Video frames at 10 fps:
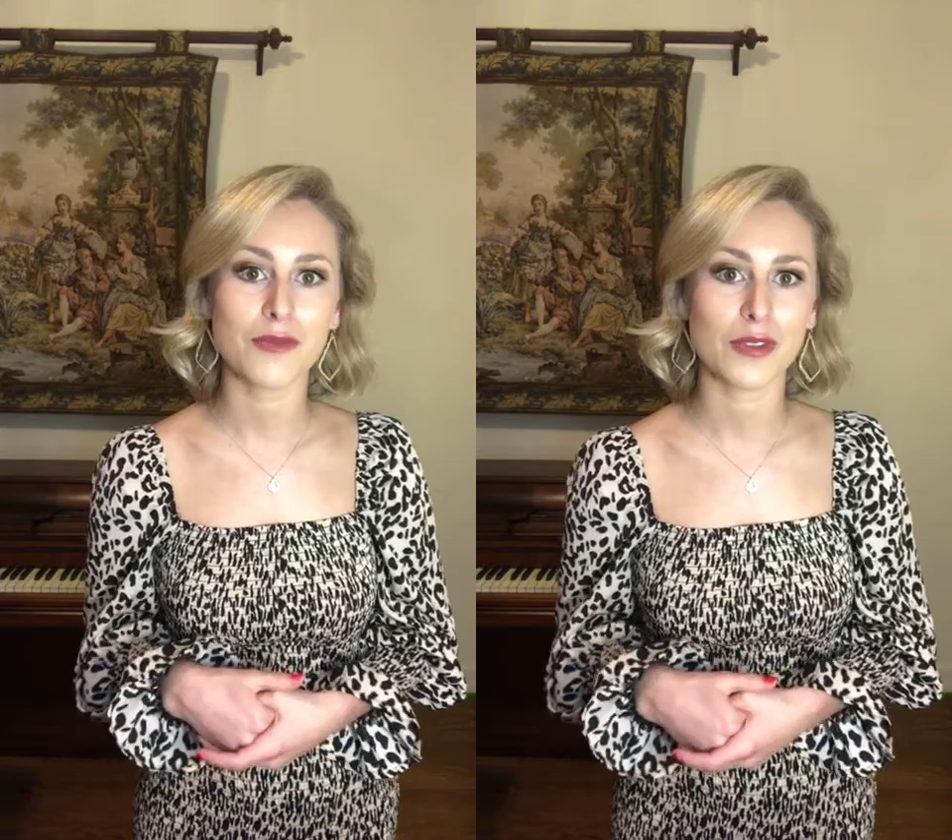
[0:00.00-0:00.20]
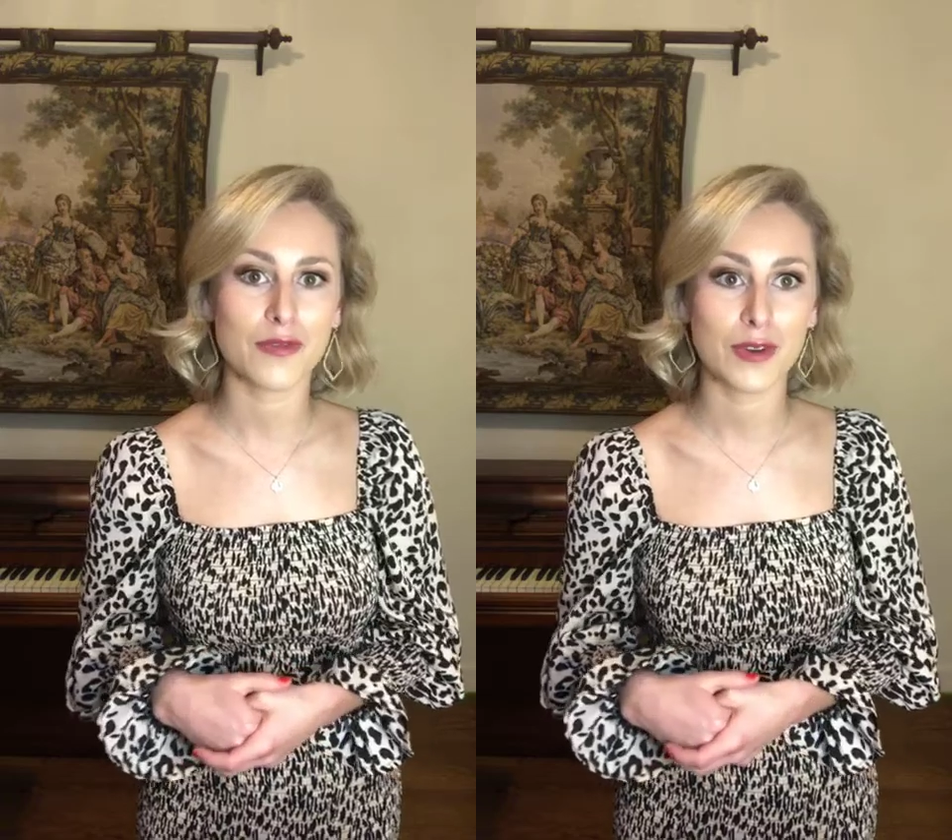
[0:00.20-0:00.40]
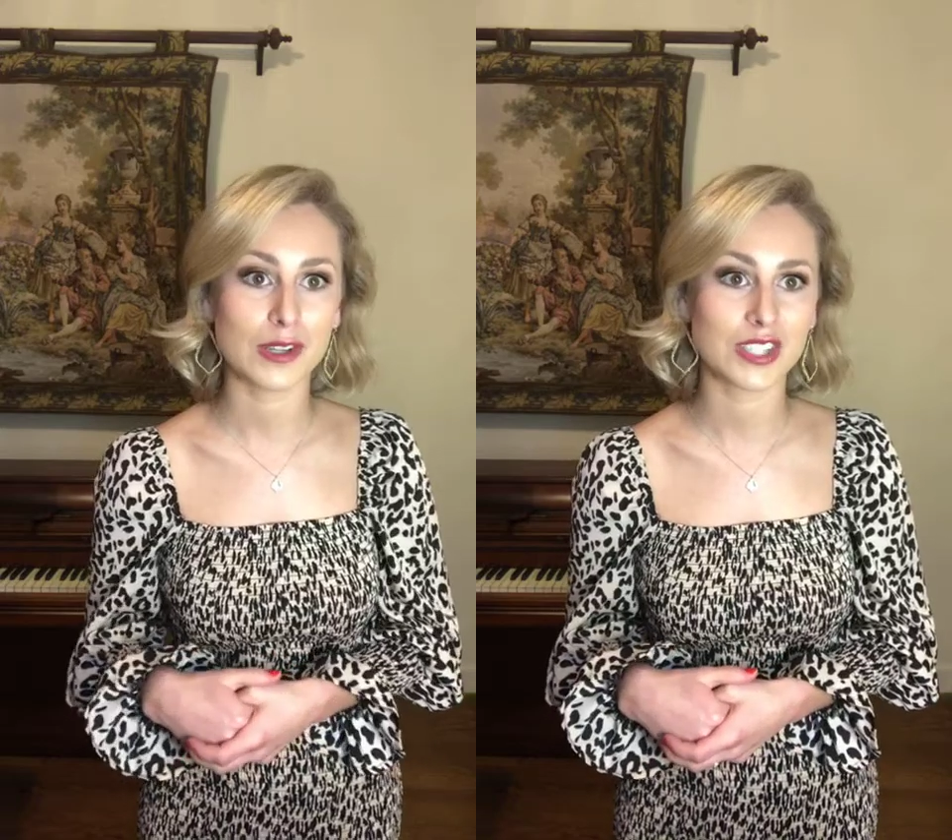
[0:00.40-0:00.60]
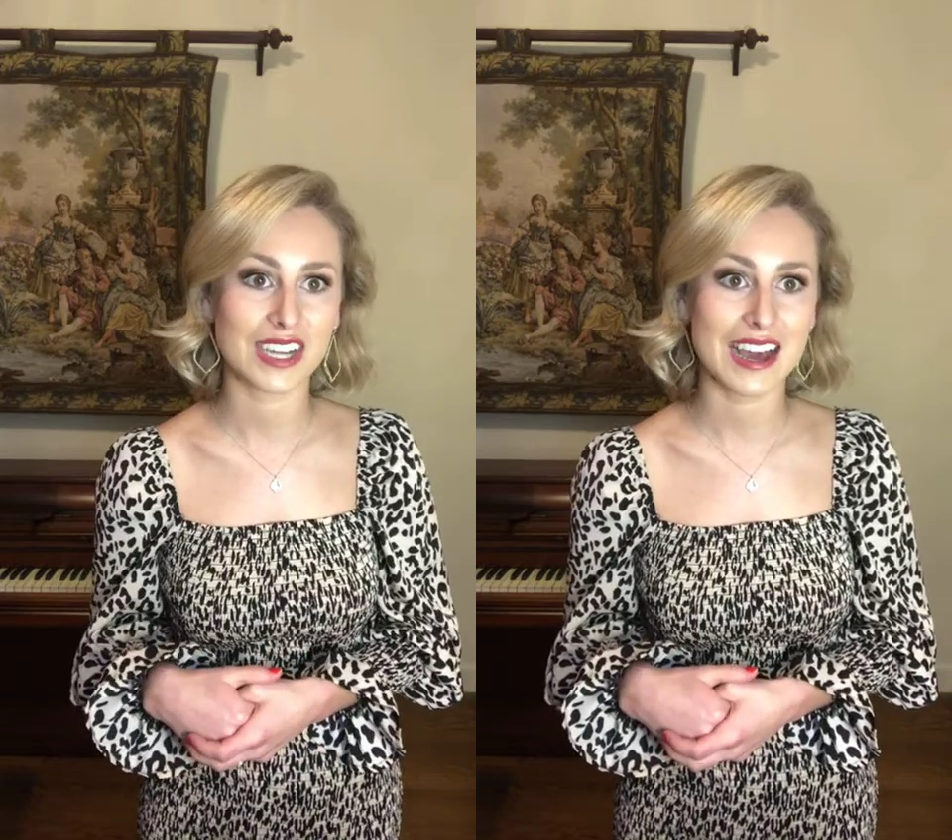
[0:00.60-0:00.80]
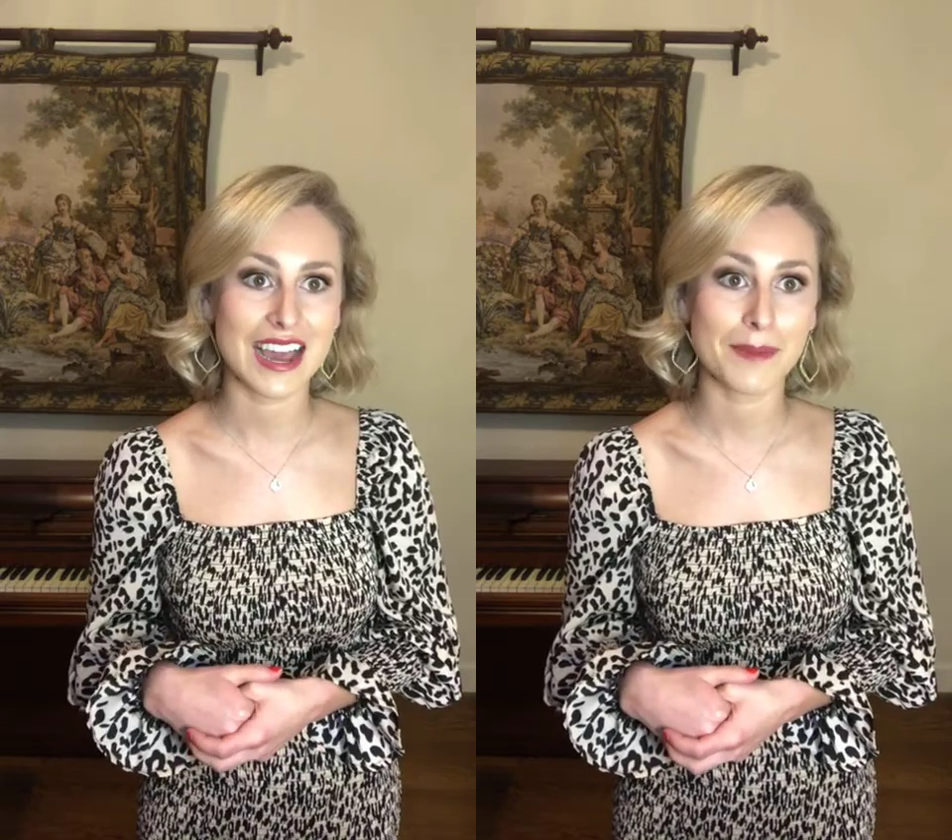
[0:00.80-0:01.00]
for the first
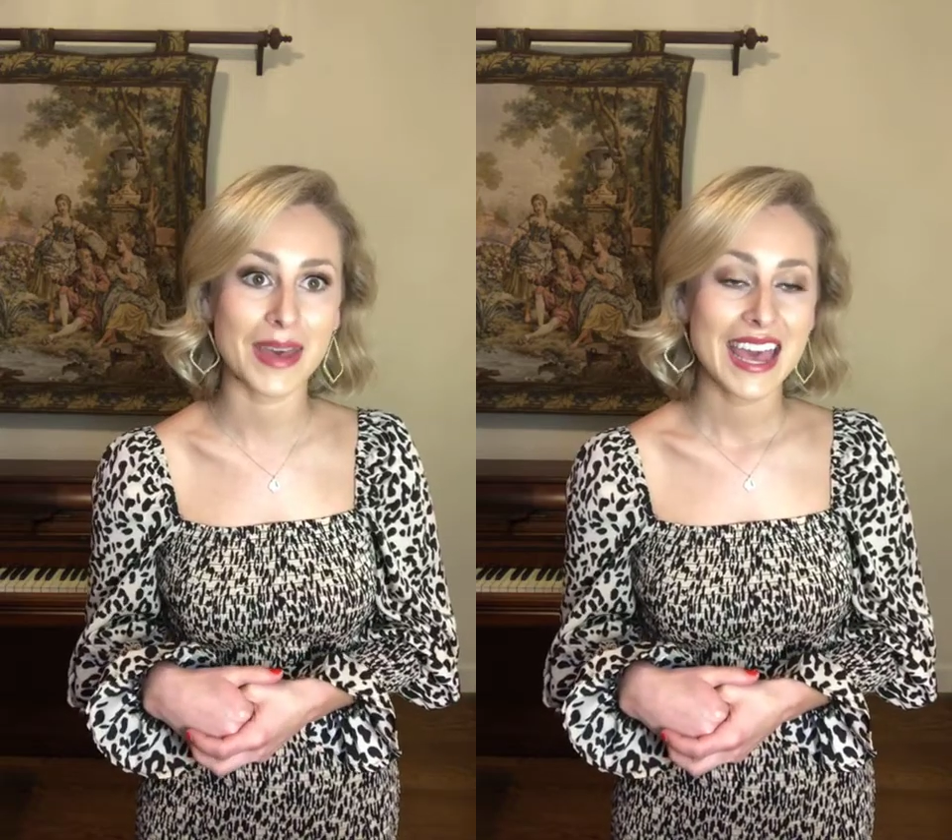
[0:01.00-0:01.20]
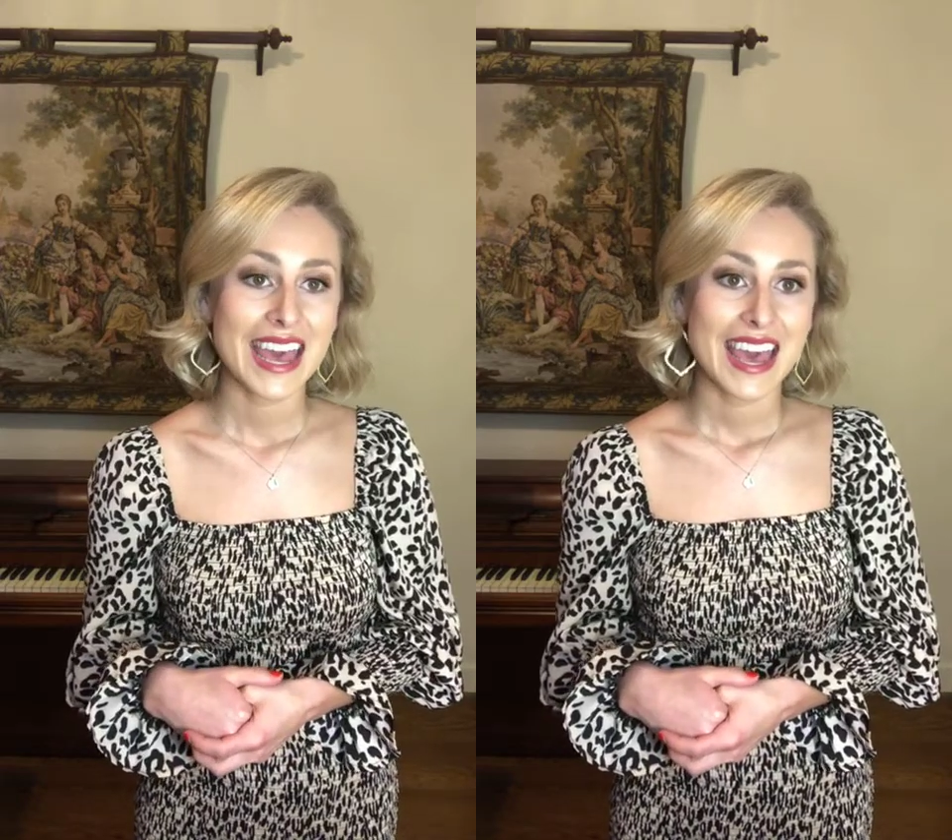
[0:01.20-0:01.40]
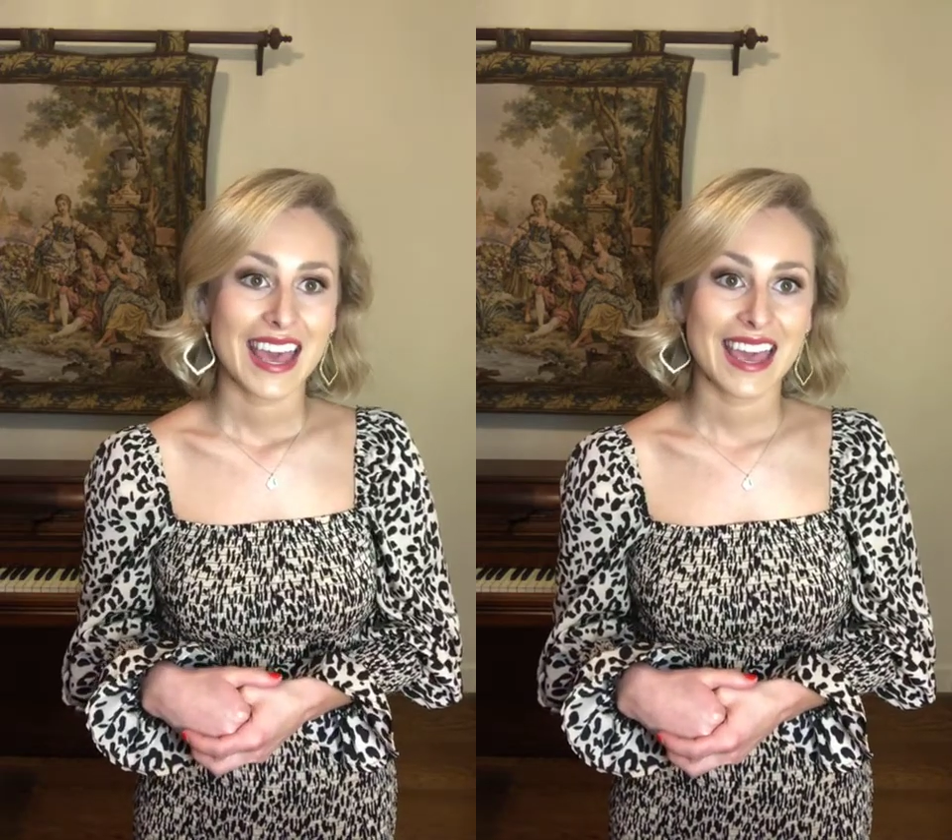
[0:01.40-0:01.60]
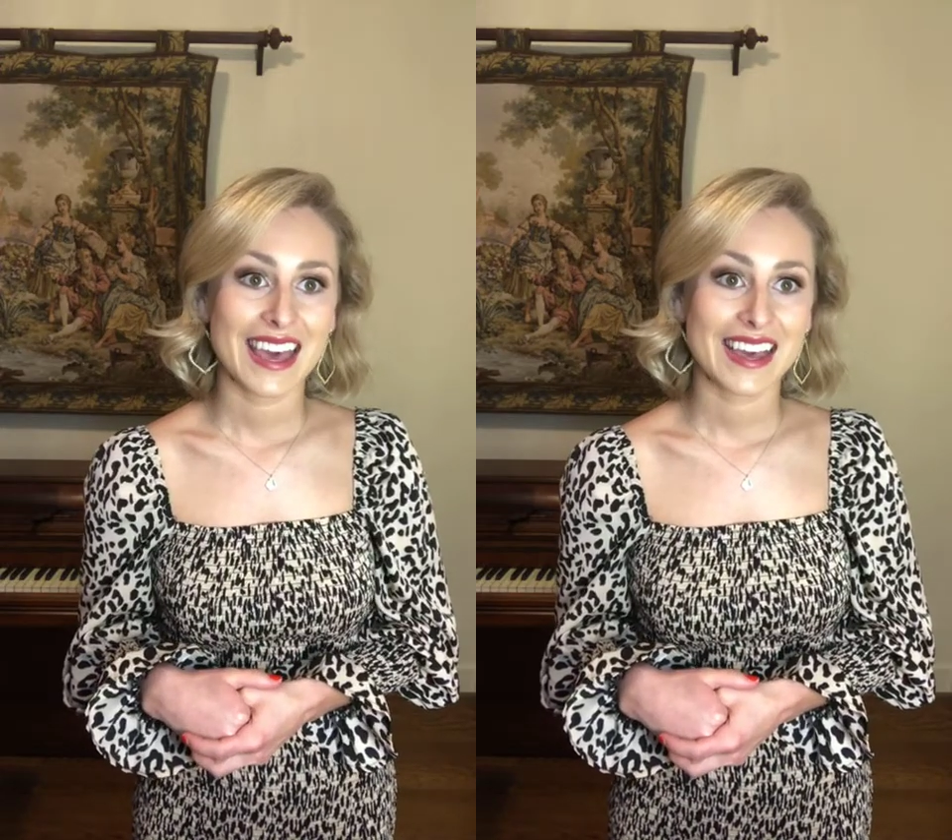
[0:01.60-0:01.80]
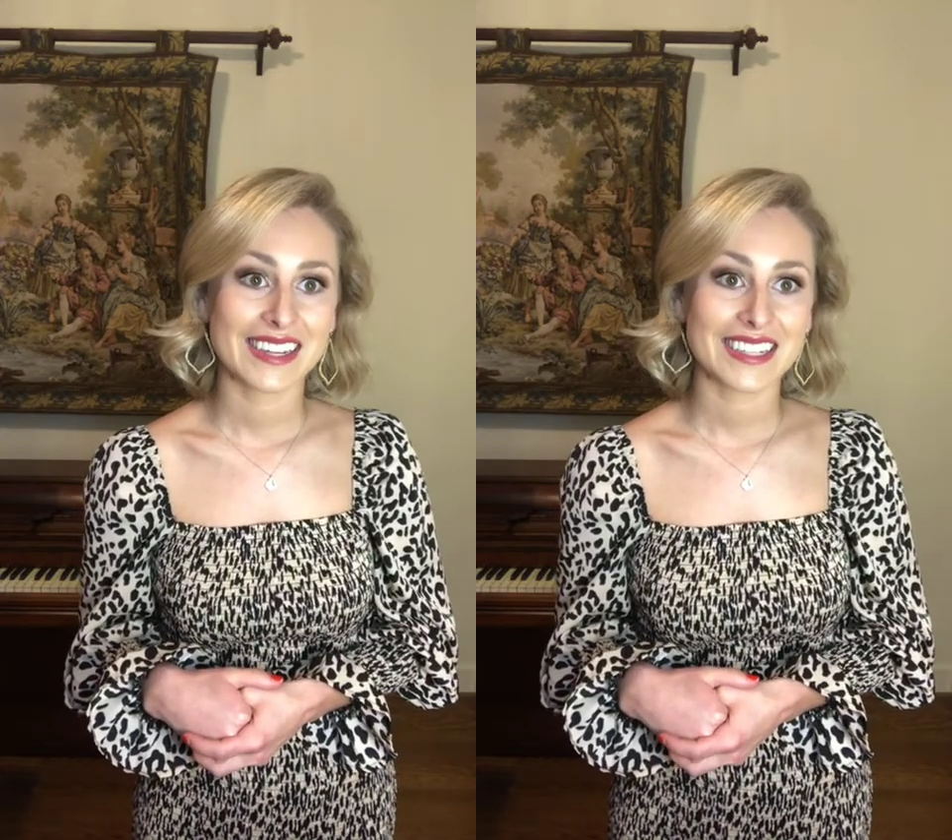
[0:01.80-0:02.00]
time,
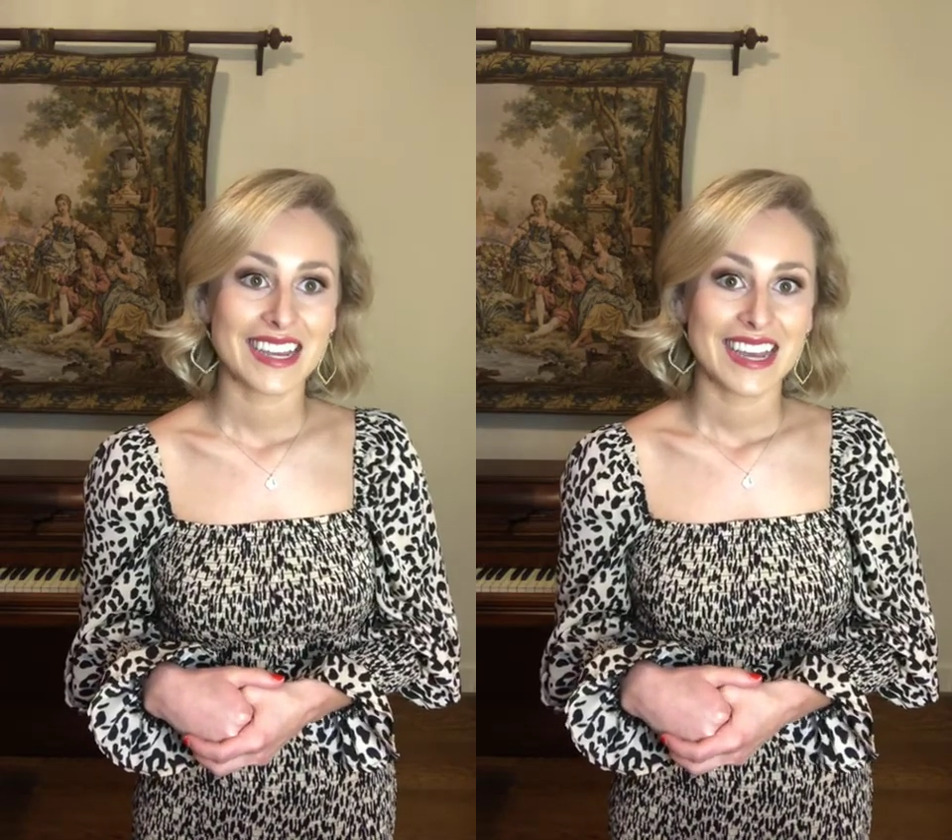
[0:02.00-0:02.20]
and